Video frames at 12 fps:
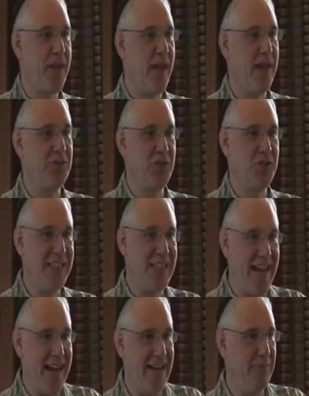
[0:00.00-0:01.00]
And so she
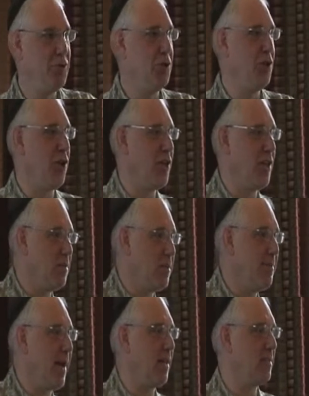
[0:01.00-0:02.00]
came to learn a little bit
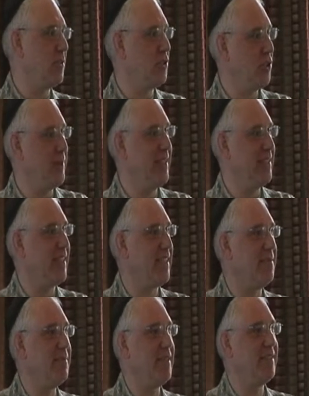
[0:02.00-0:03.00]
about
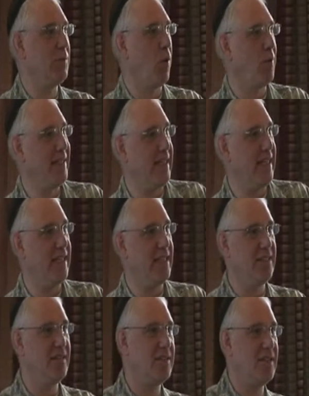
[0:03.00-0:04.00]
Judaism and see what we
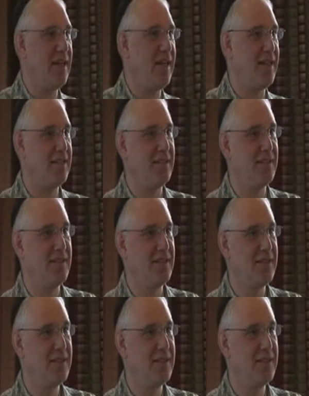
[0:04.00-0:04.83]
did. And